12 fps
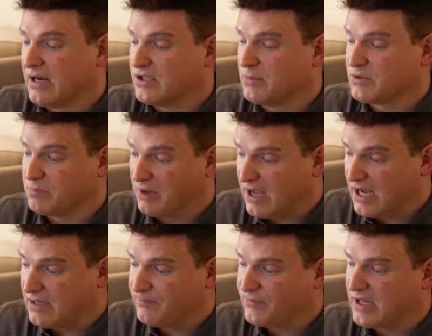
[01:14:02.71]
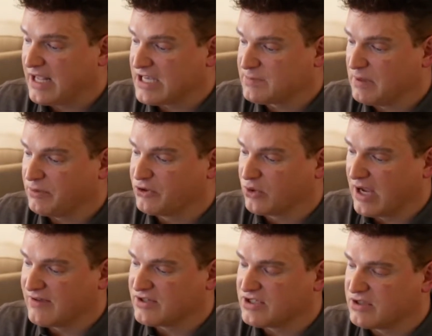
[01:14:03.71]
he's almost blind and hasn't been able to
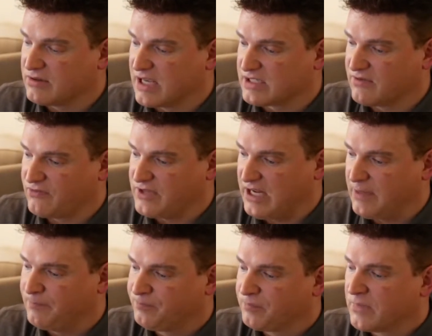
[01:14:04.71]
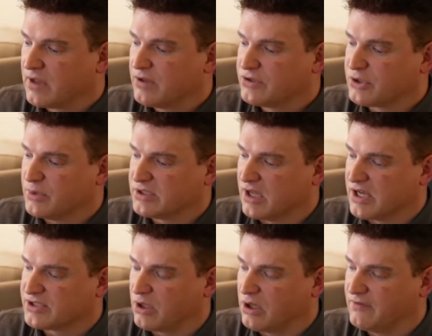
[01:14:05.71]
drive since 2015. So he's
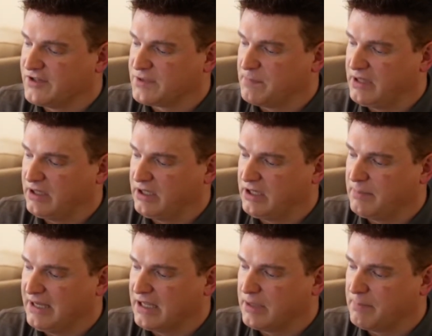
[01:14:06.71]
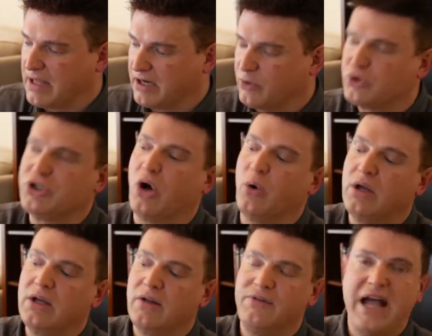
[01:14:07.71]
lost all of his ability to be independent. So
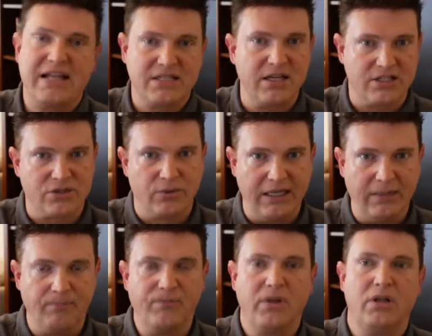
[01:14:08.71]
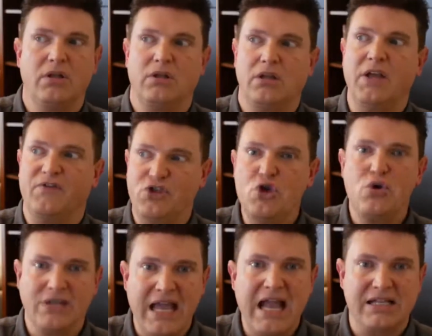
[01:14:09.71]
that's an extreme. If
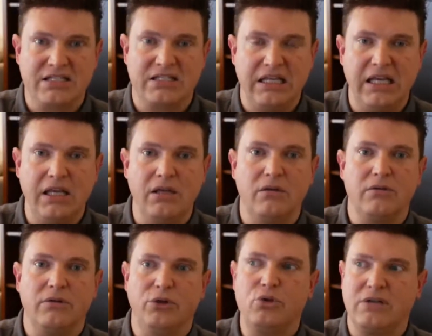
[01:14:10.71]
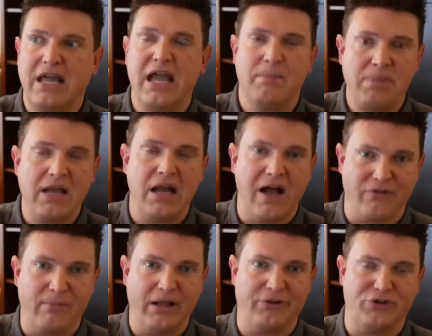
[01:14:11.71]
you can't see, you can't be an
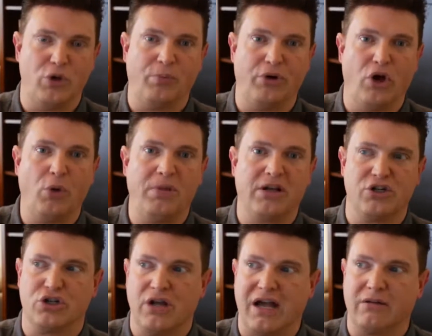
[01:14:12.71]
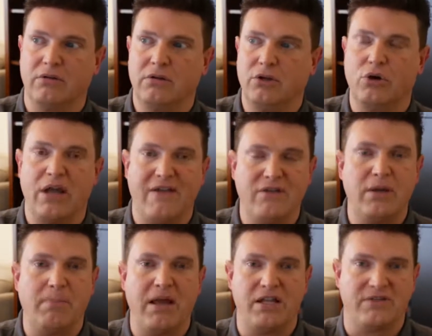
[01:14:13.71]
alpha male 2.0 because you don't have
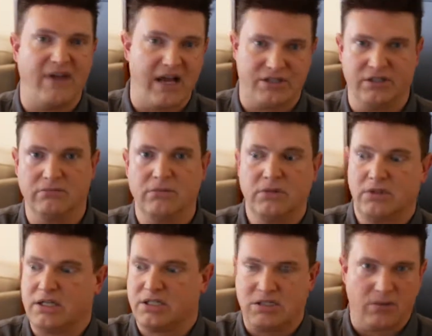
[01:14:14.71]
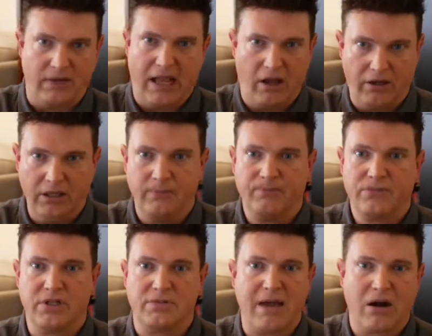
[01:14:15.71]
independence of action. That's just the reality.
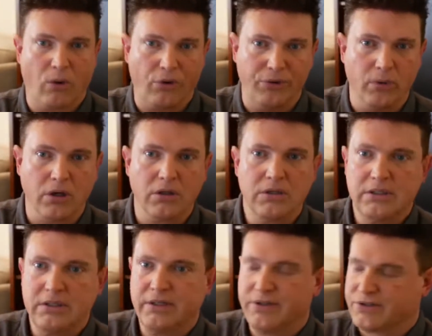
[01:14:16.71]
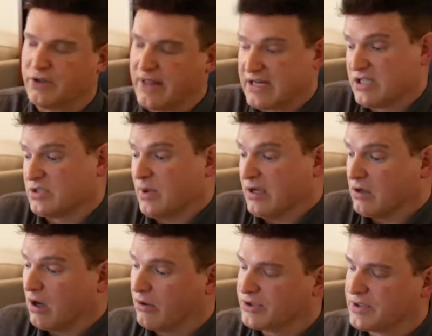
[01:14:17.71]
Doesn't matter how old you are. So that's just the way it
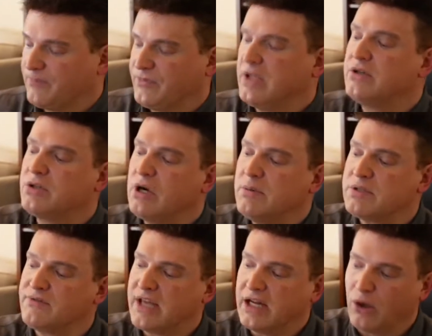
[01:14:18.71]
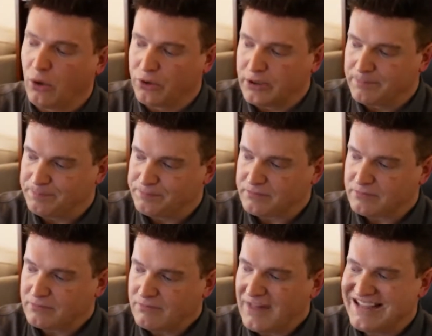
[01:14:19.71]
goes. In terms of getting older,
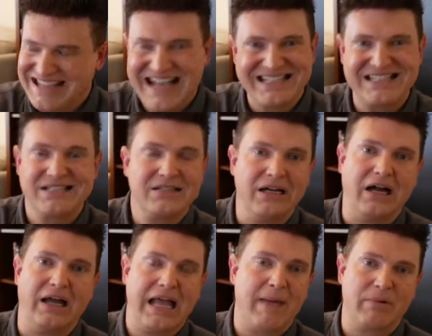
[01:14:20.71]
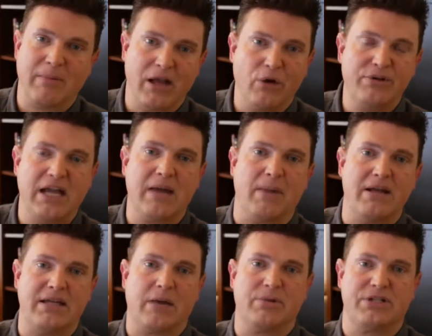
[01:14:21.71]
yes, it happened to my own dad. My
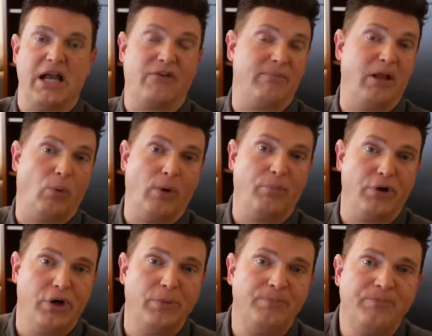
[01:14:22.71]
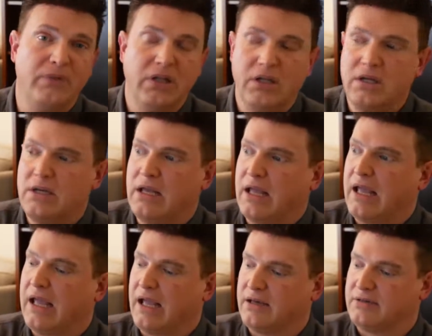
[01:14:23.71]
dad was an alpha male 1.0.
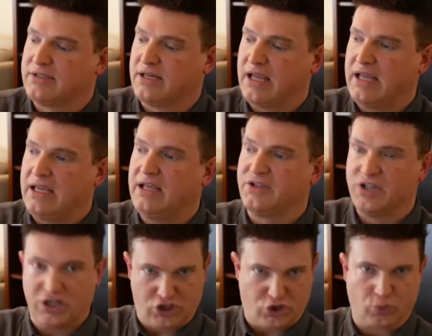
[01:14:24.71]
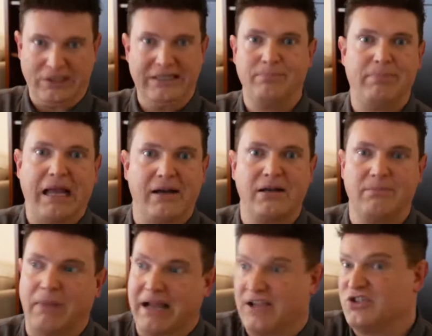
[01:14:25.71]
And today he is an extreme beta
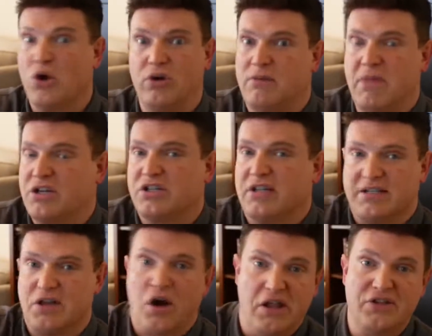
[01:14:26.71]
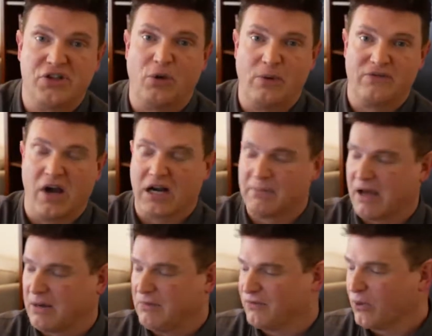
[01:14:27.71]
by his own admission. That's not an insult. We've talked
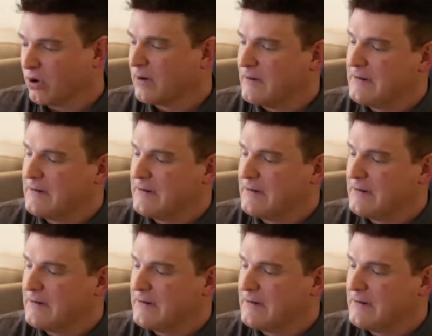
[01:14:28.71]
about it before.